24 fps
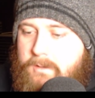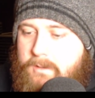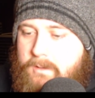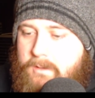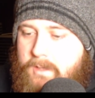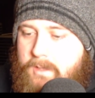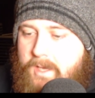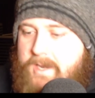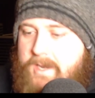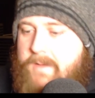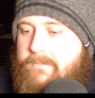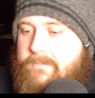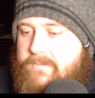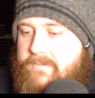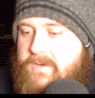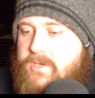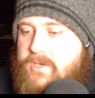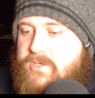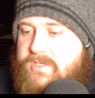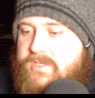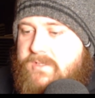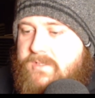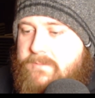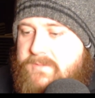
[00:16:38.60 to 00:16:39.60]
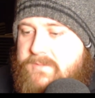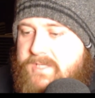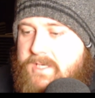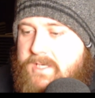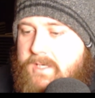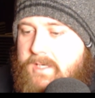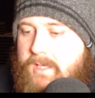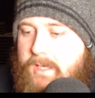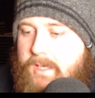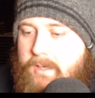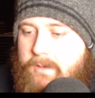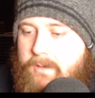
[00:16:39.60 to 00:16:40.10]
And then finishes him
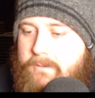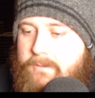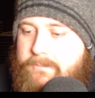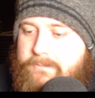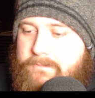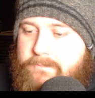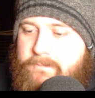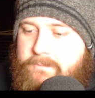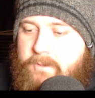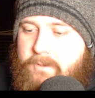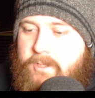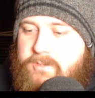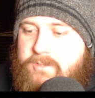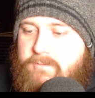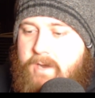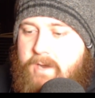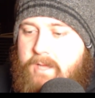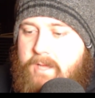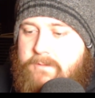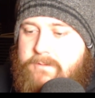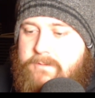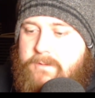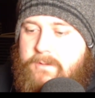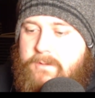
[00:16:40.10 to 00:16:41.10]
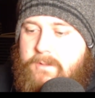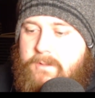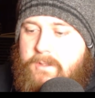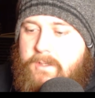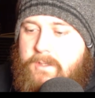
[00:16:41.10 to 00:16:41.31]
TKO. First round.